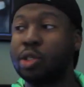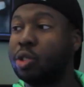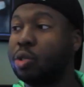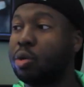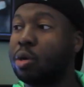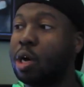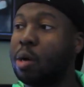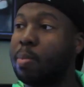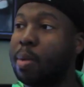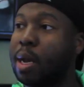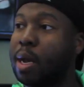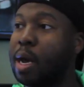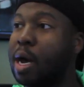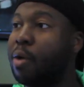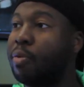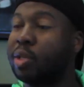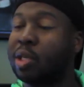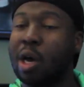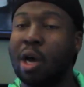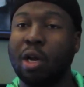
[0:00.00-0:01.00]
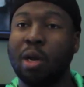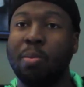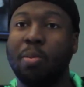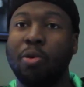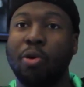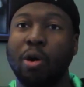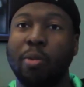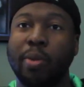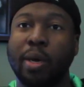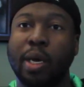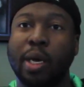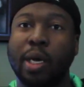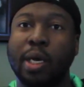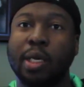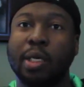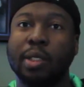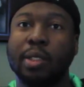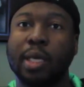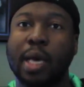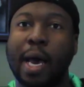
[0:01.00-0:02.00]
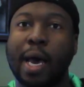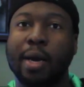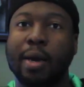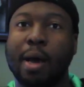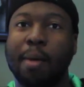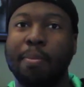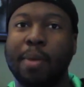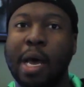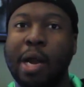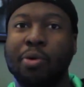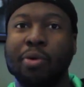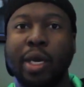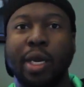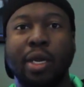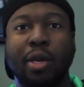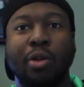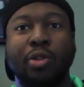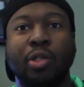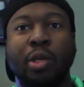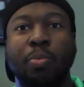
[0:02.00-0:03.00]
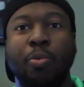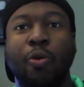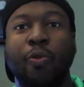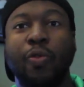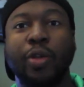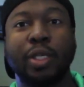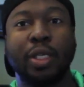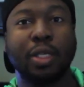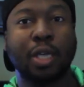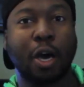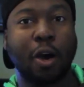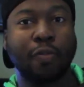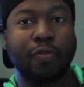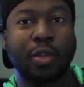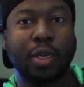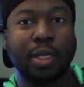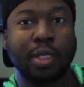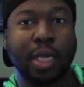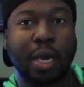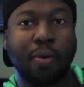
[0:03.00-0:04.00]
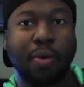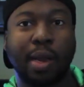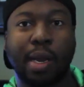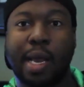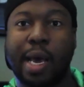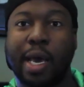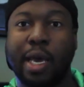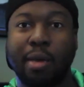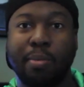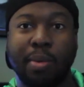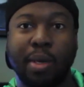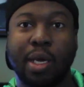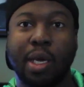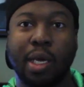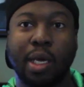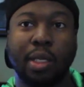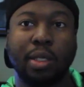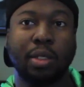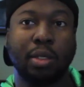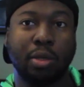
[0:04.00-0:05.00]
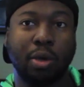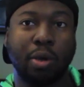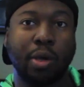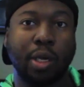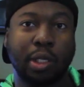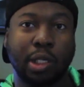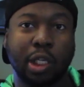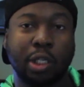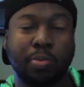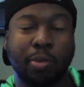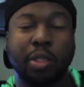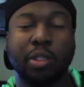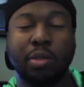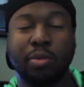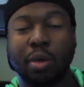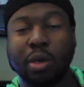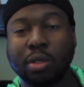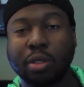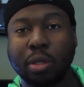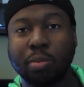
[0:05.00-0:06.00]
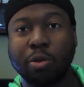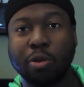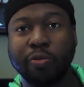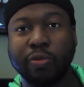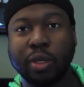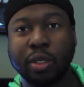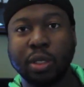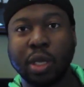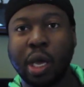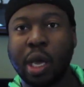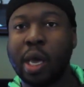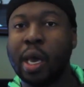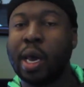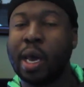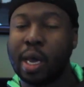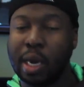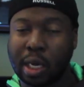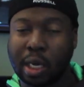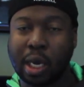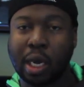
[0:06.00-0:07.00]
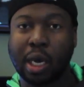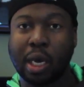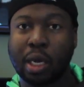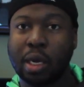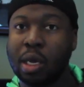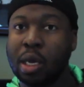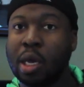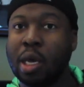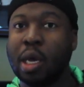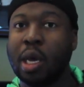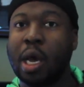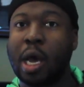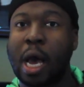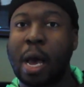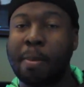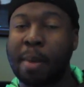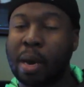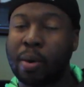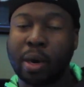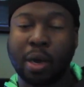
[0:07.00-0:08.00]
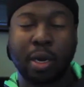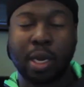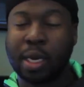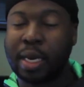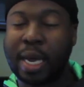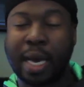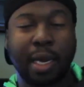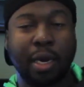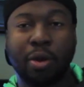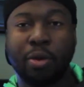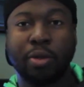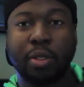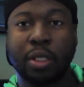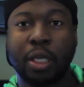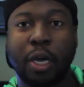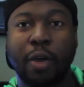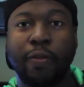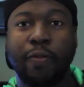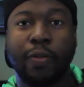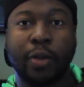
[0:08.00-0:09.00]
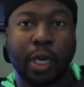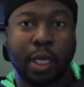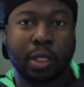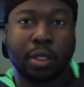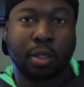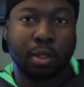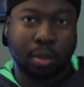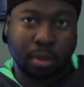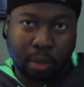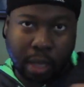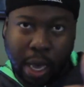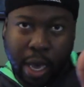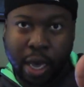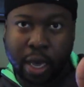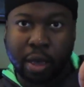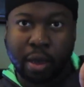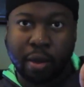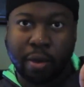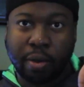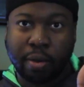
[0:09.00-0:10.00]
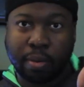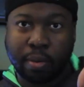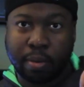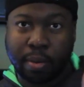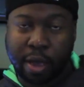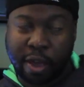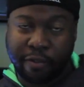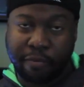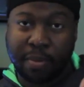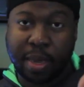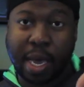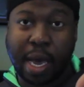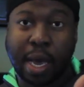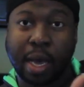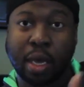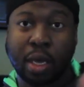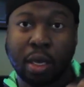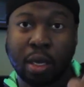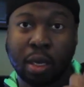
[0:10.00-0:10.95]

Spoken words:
the show coming out, I was all aboard because I don't get to go to the movies as often as I would like because it's expensive to go to the movies, and again, I'm not with all that download stuff because A, FBI,